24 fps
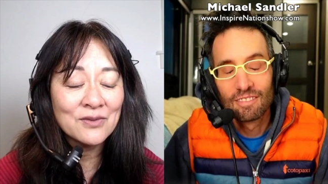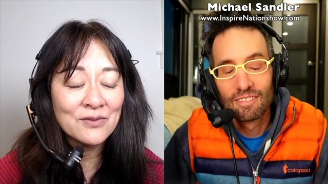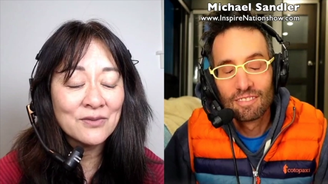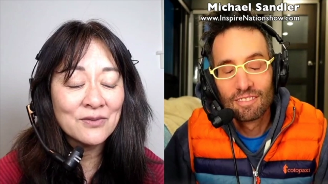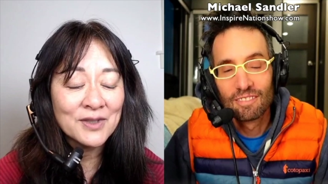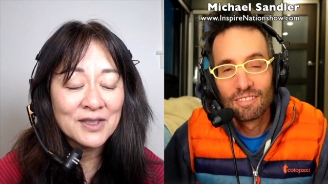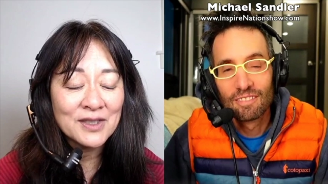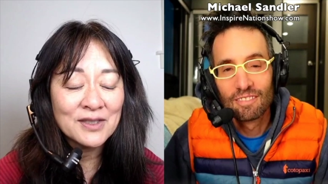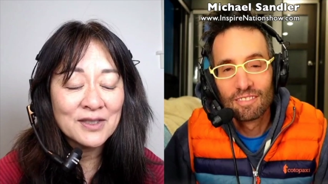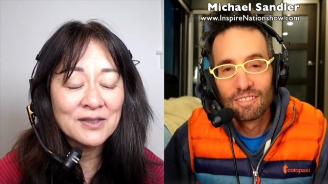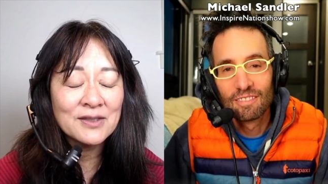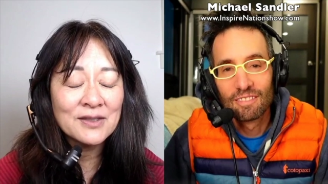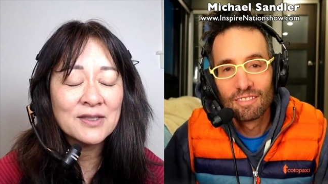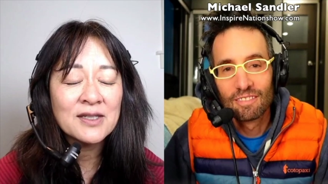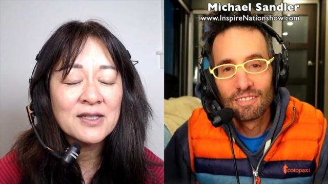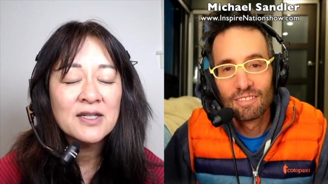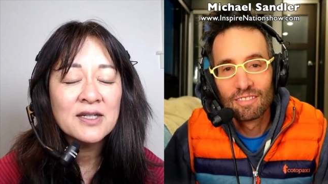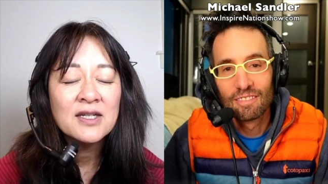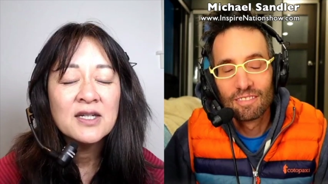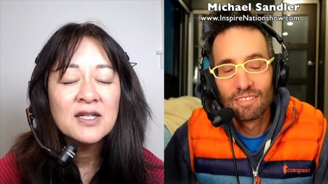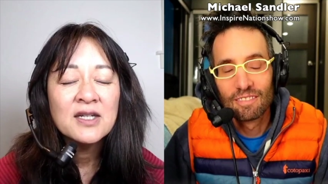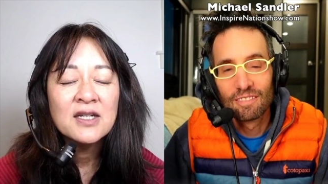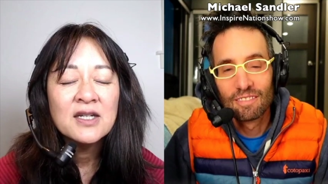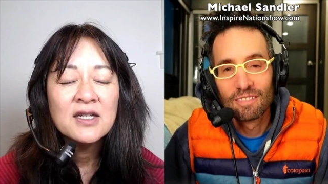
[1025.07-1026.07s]
Speaker 1: horrendous.
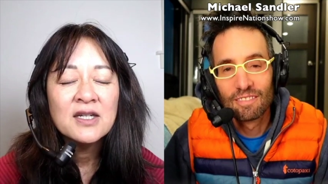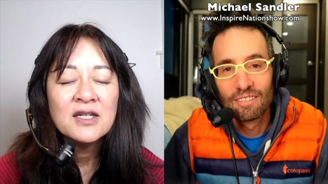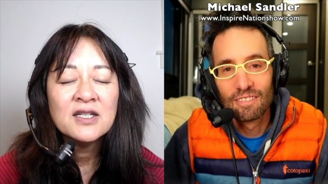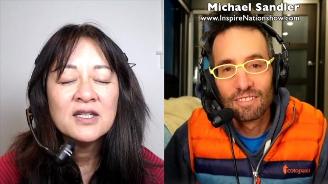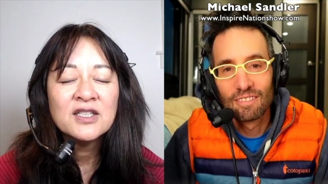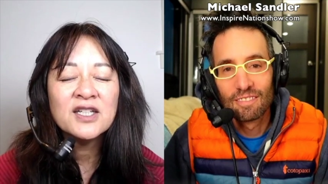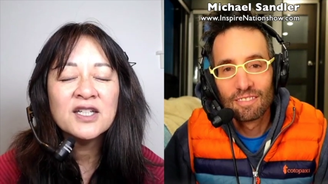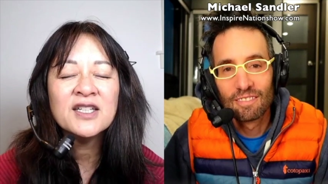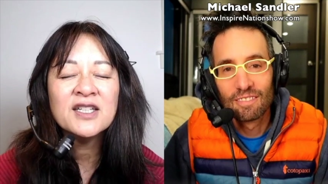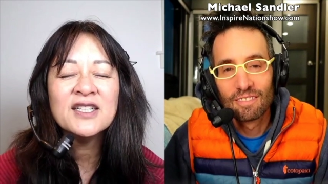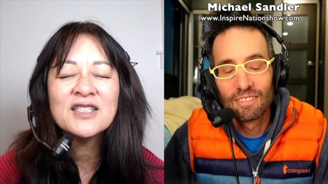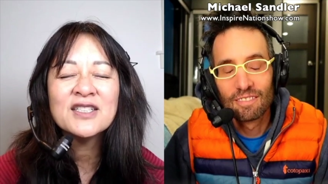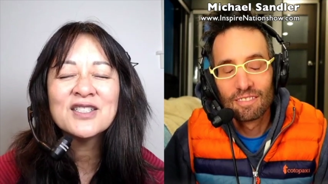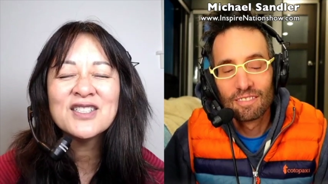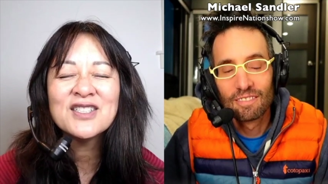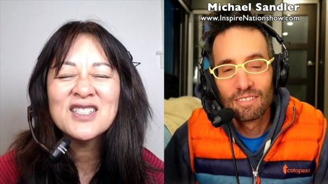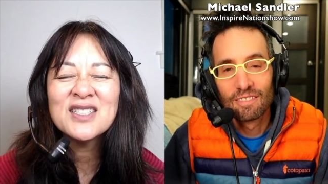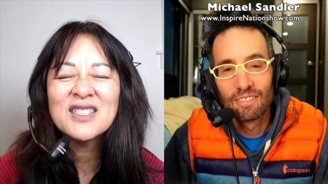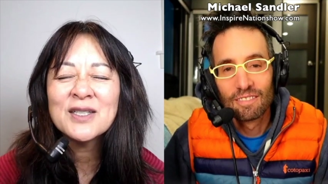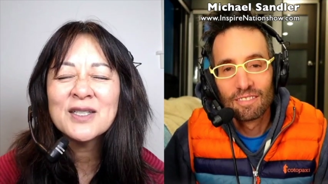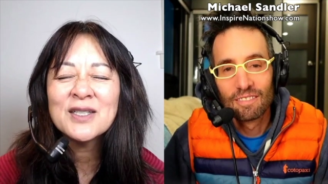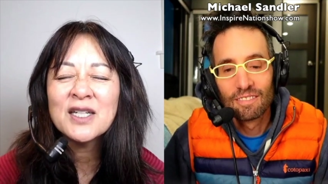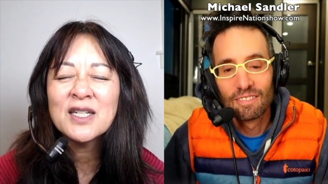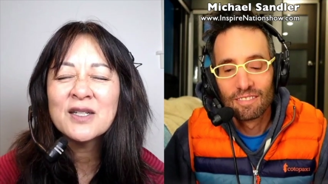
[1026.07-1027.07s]
And it's
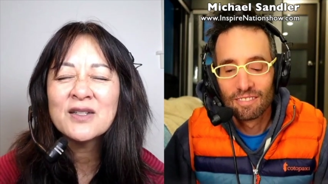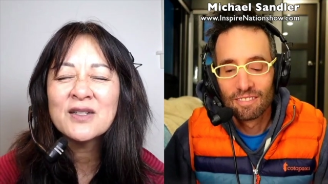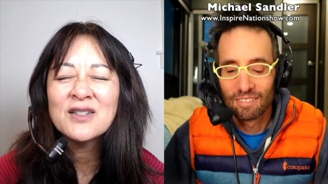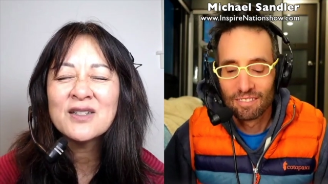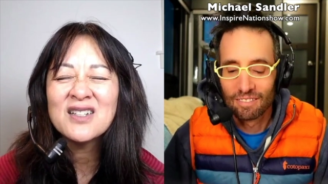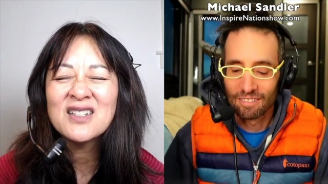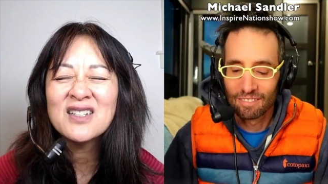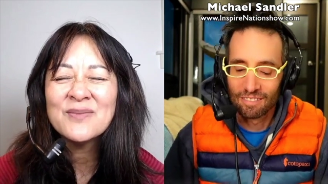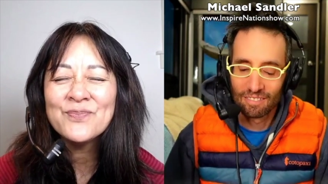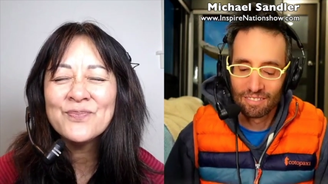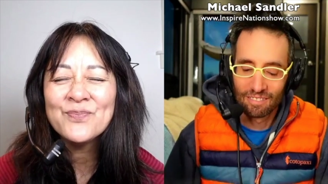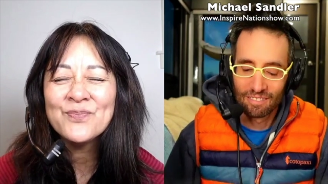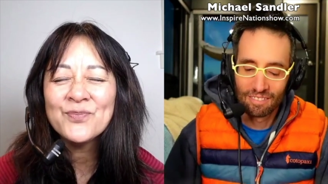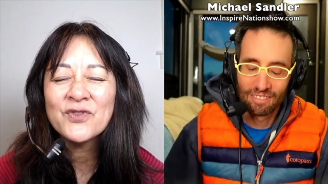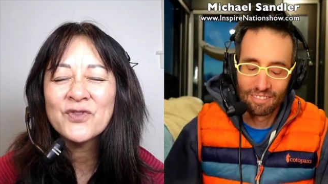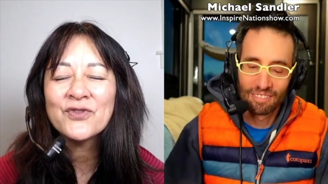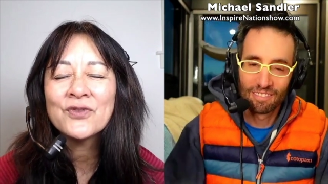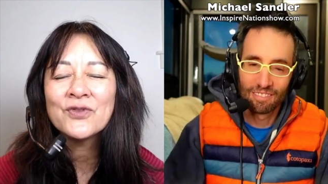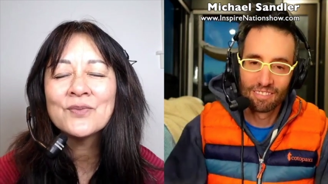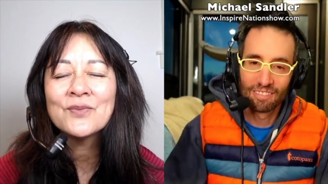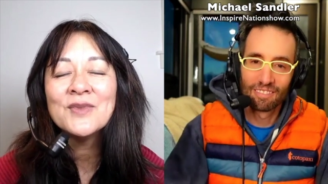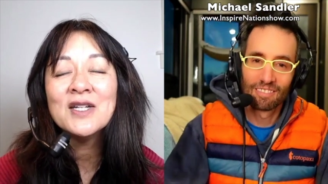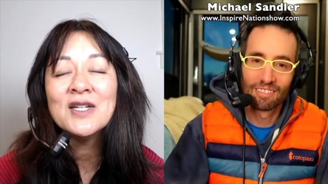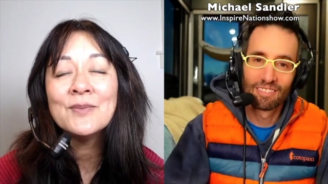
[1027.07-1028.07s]
just like,
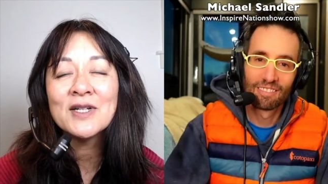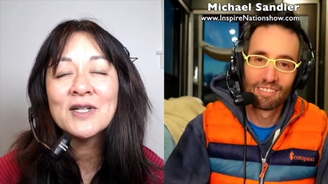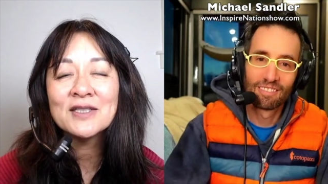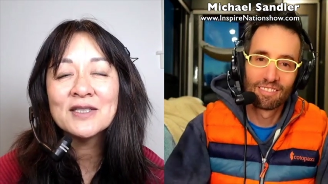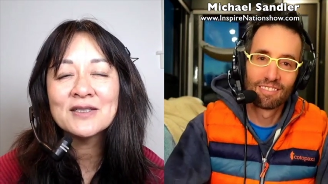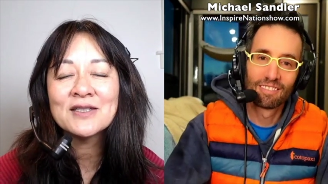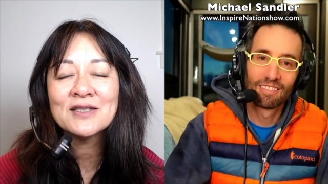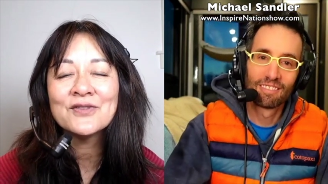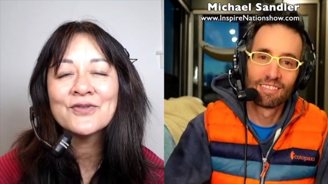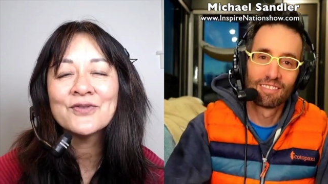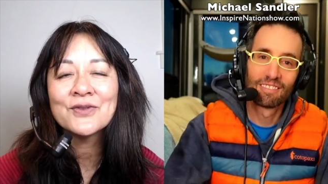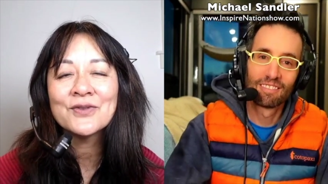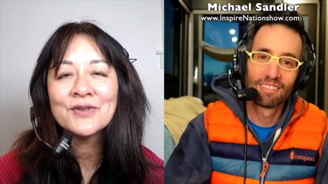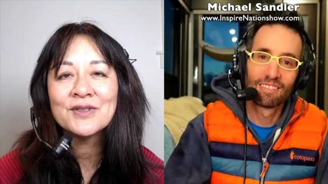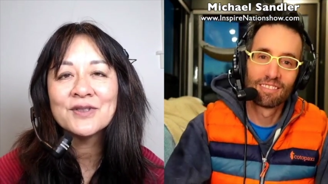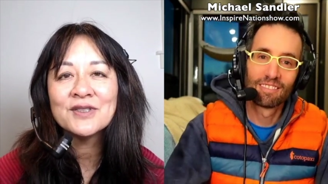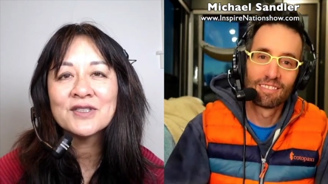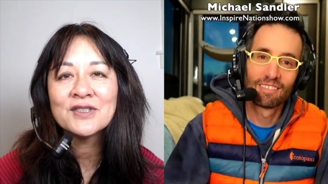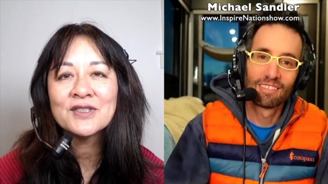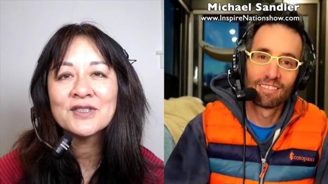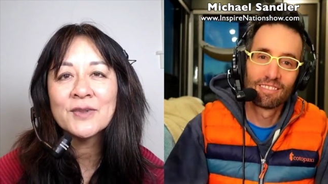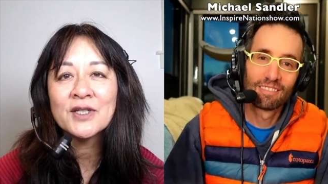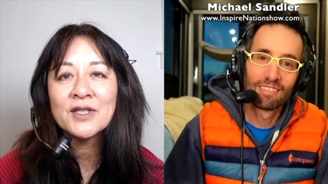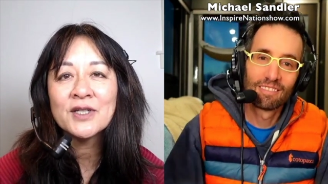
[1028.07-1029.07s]
for me, my suffering
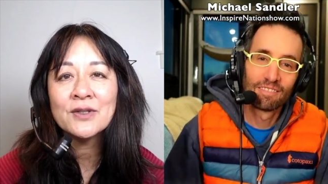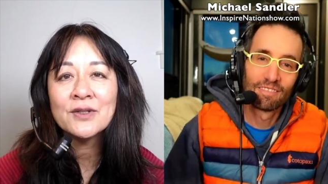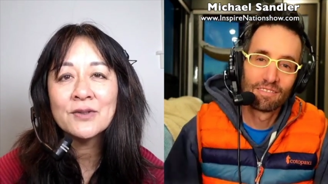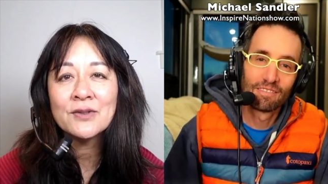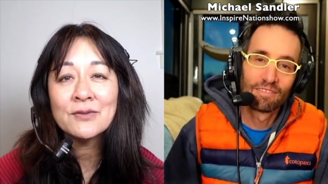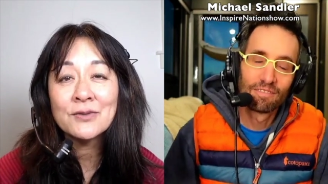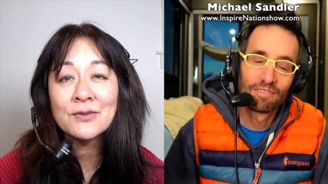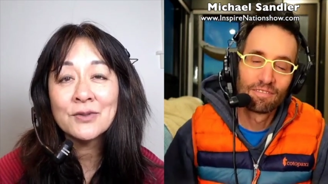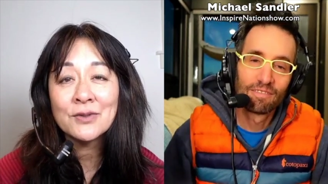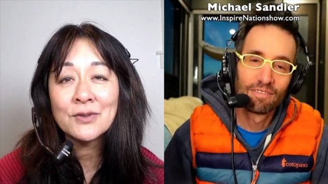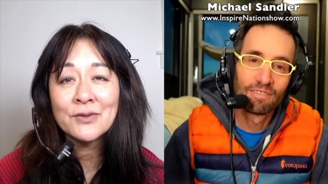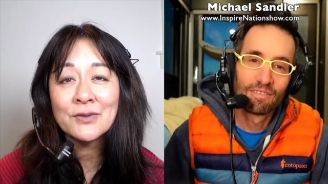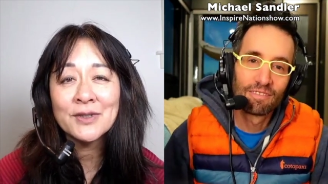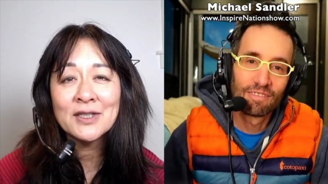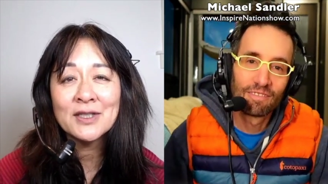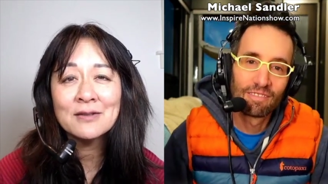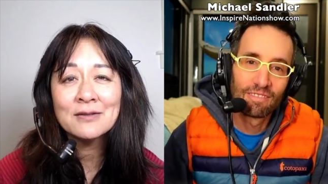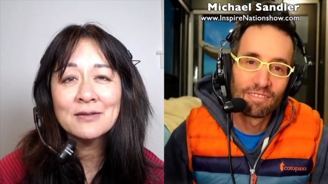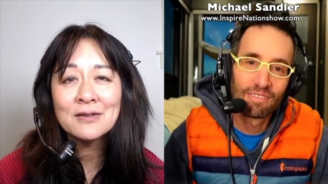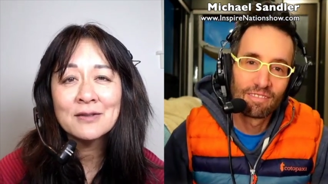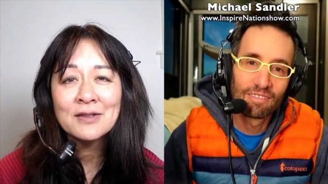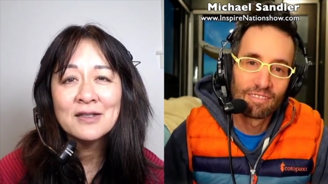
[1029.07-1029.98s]
is my own doing.